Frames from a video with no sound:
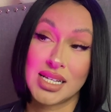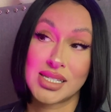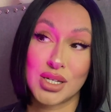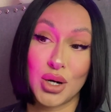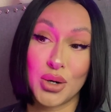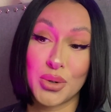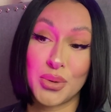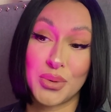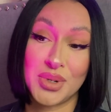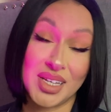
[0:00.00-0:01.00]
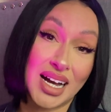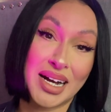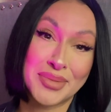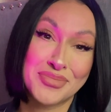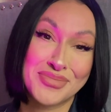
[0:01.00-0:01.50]
So
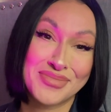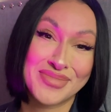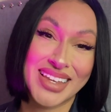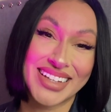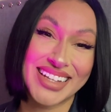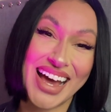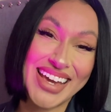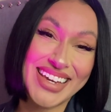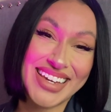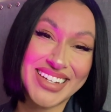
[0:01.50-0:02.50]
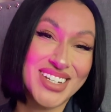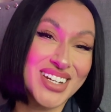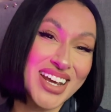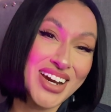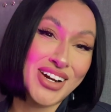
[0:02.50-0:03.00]
yeah, like,
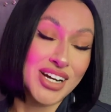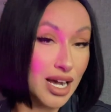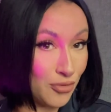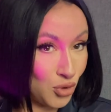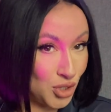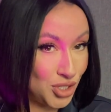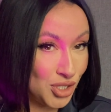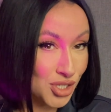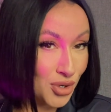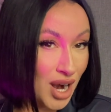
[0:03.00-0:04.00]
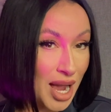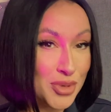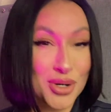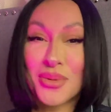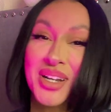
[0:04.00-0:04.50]
share, of course, subscribe.
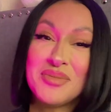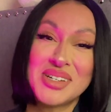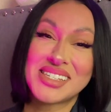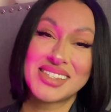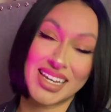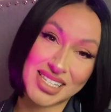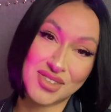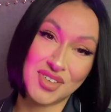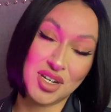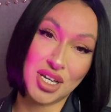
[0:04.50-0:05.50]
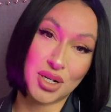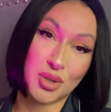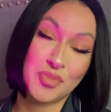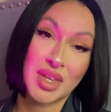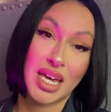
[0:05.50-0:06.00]
You don't want to miss next
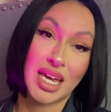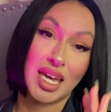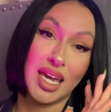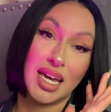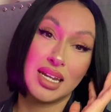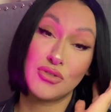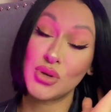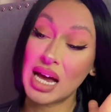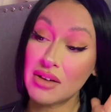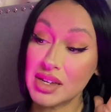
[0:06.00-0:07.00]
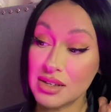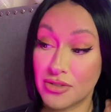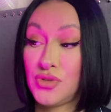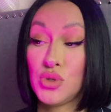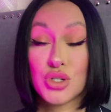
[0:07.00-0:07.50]
video. And if you have any
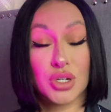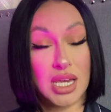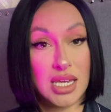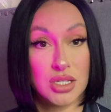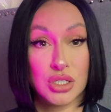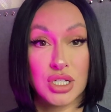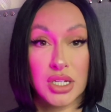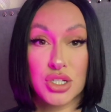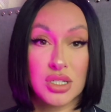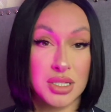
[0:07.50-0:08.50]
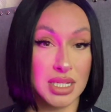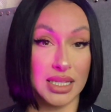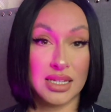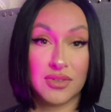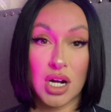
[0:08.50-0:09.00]
future case suggestions,
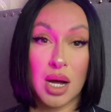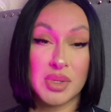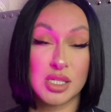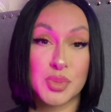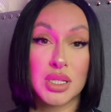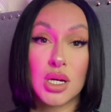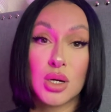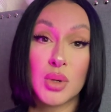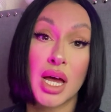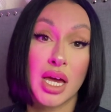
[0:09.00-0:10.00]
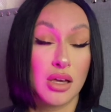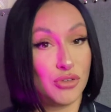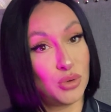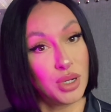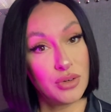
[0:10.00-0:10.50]
leave comments below.
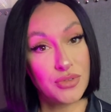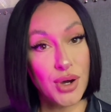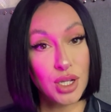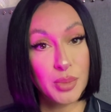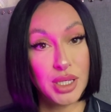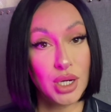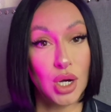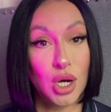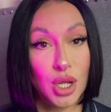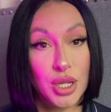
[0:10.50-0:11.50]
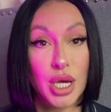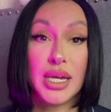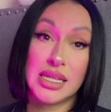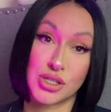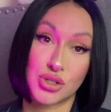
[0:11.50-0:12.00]
If you want to follow me on
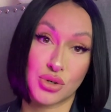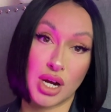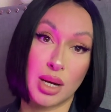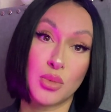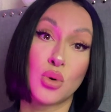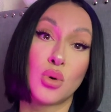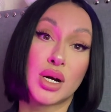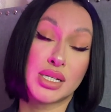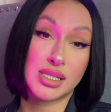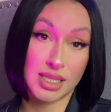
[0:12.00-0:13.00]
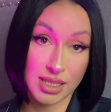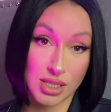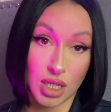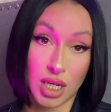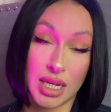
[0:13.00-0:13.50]
Instagram or
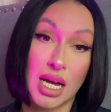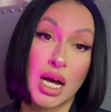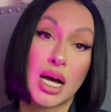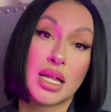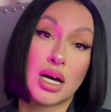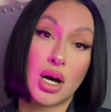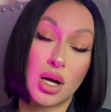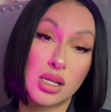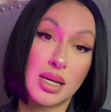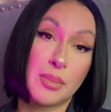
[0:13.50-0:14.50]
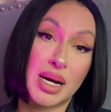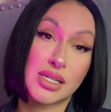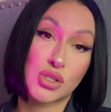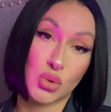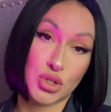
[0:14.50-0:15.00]
TikTok, all my
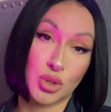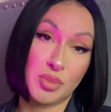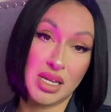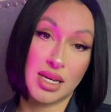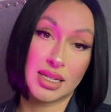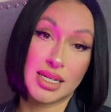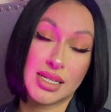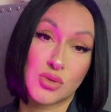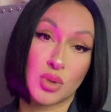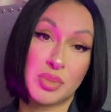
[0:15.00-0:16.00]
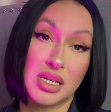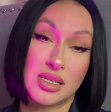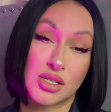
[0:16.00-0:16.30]
social media links will be